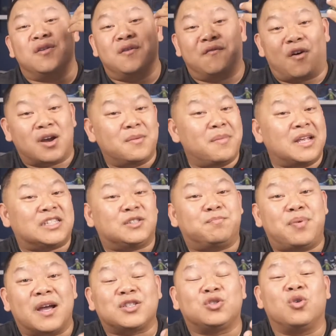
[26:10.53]
you've already made
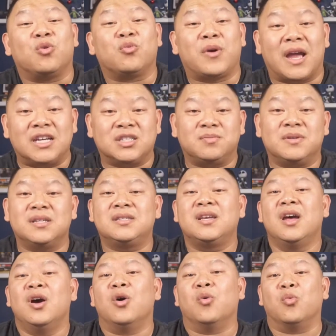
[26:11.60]
special
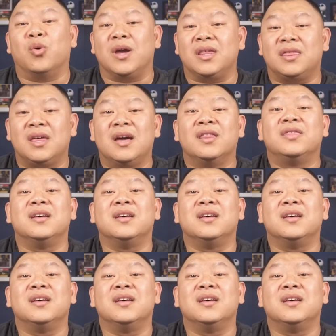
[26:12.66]
arrangements with